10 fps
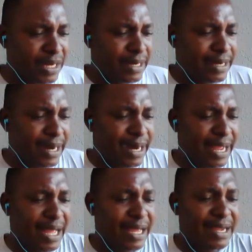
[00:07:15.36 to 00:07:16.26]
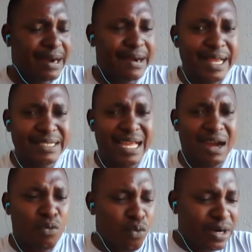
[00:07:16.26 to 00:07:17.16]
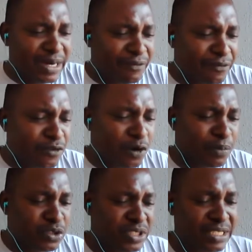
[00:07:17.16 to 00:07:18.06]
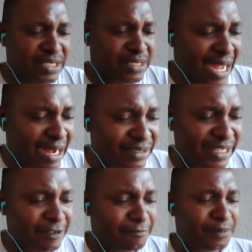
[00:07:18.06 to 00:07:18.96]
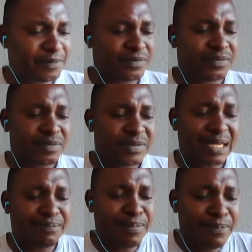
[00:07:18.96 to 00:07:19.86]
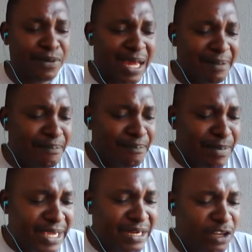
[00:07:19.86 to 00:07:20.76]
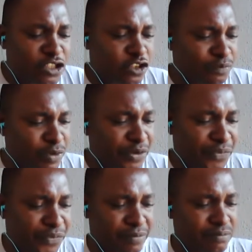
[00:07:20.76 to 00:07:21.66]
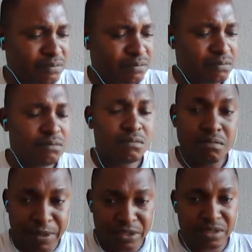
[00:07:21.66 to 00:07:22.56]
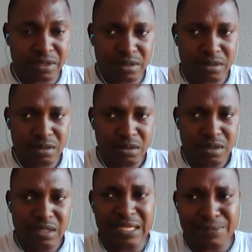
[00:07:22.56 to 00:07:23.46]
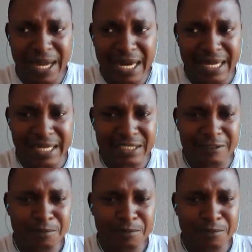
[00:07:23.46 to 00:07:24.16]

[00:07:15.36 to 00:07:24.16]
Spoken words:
There are great and wonderful opportunities out there that people are making lots of money from. But despite that,